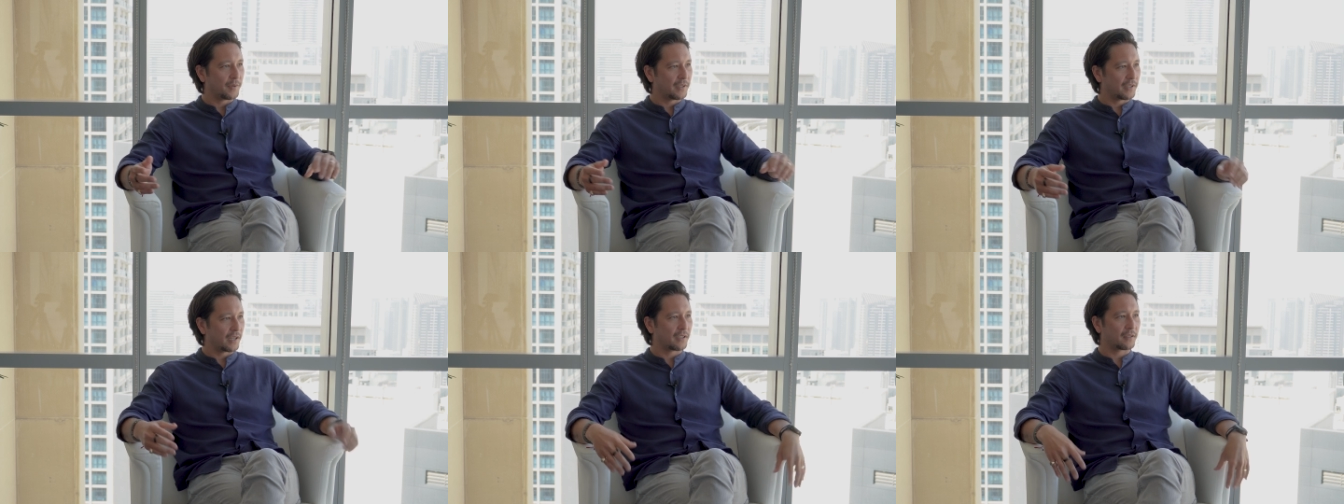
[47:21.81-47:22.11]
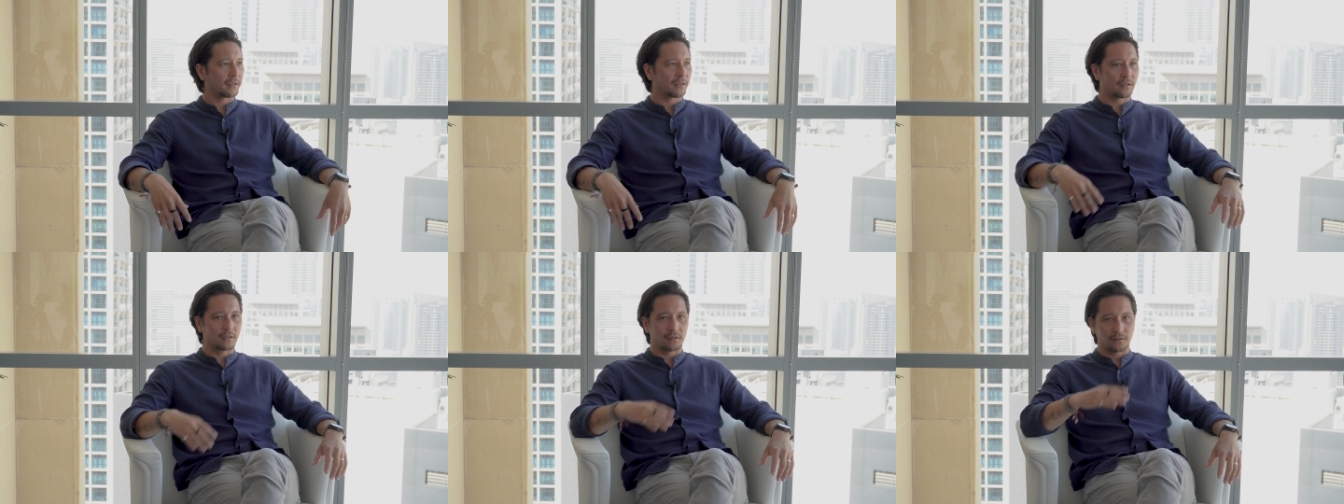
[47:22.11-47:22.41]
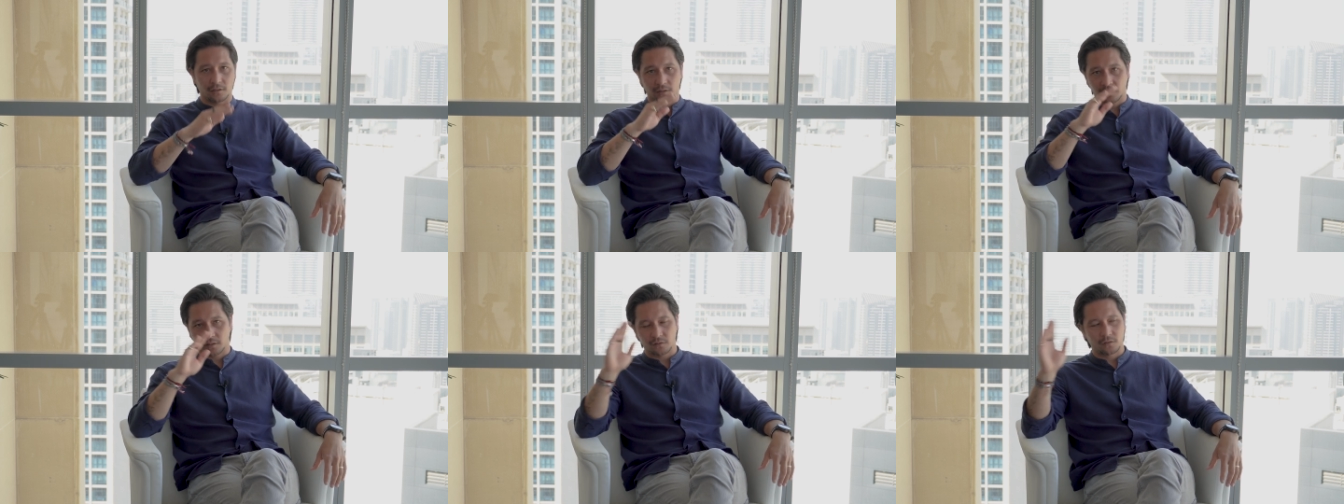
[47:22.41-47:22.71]
and not
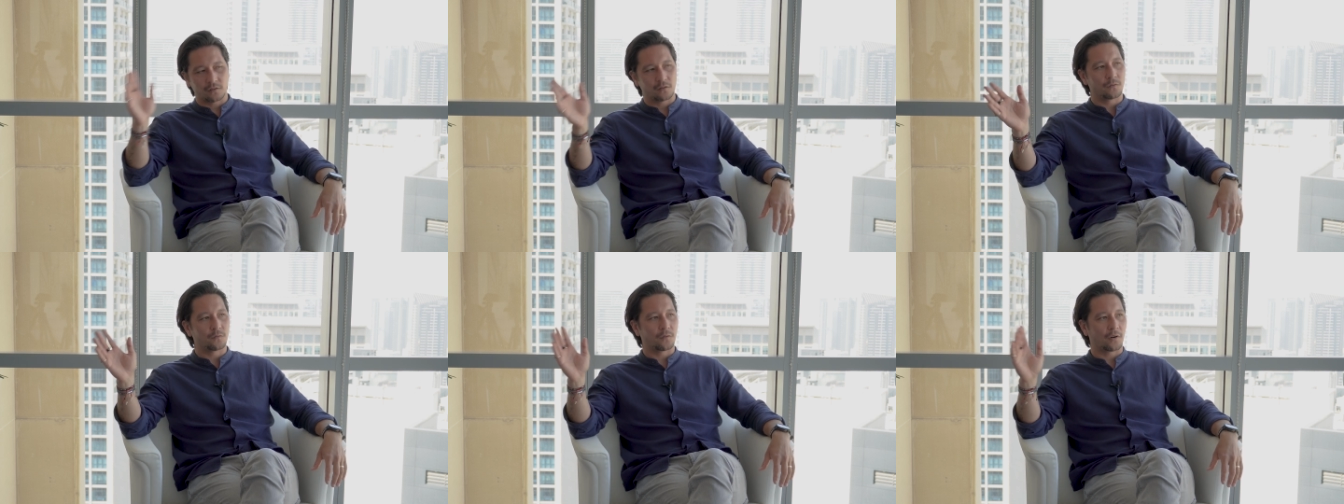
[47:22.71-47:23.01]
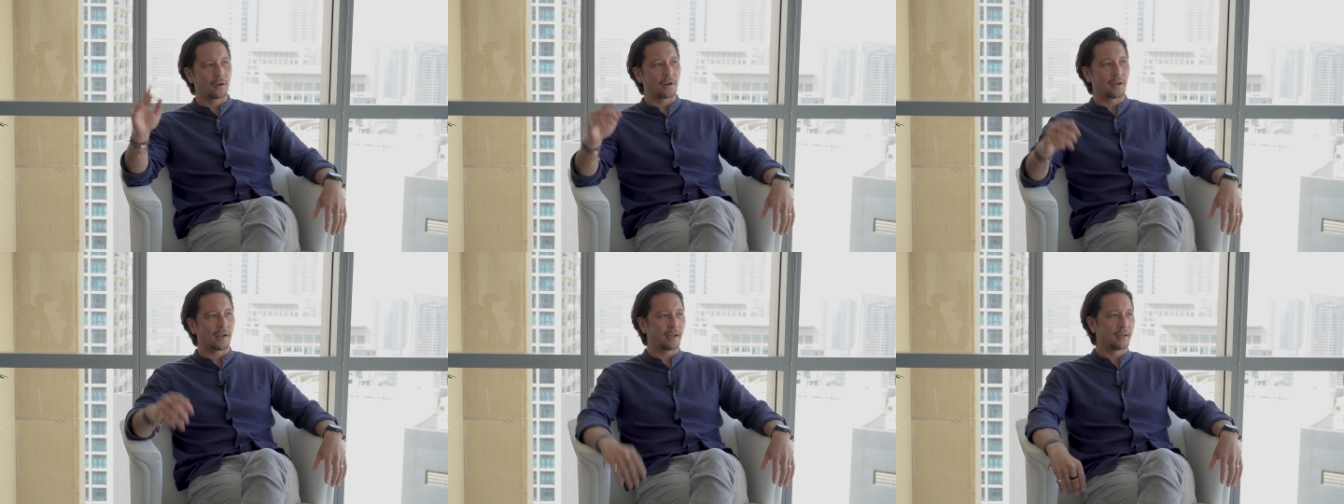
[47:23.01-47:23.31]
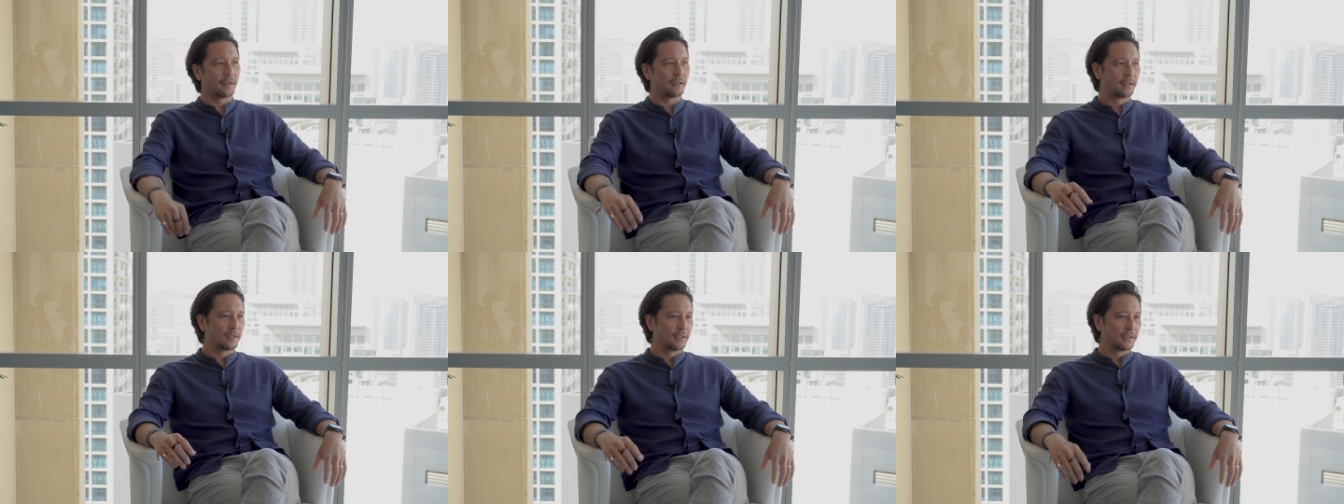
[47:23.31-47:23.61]
looking too far
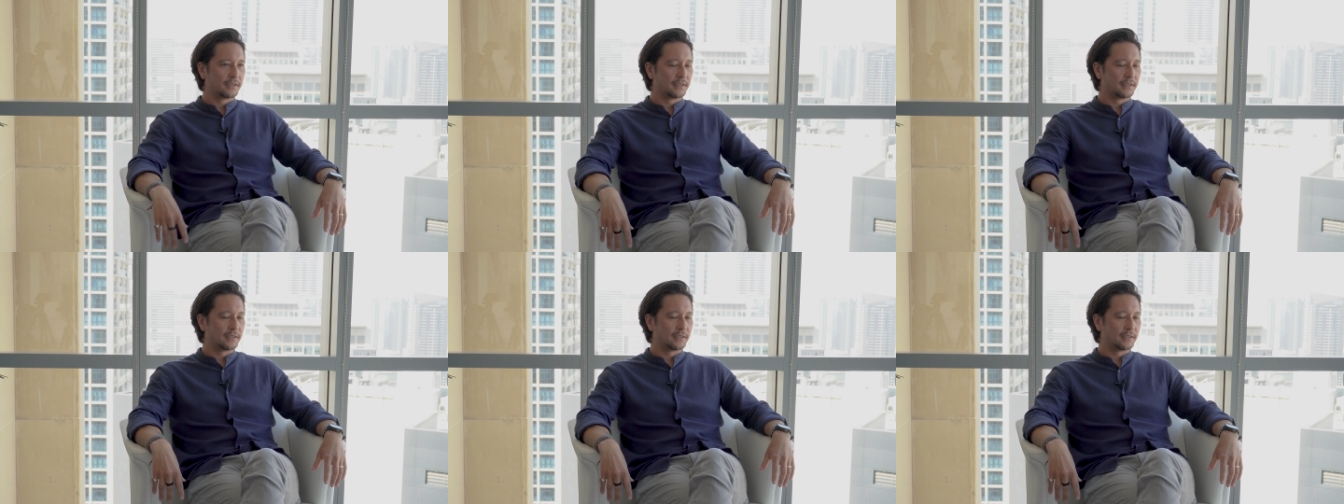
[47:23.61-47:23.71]
ahead.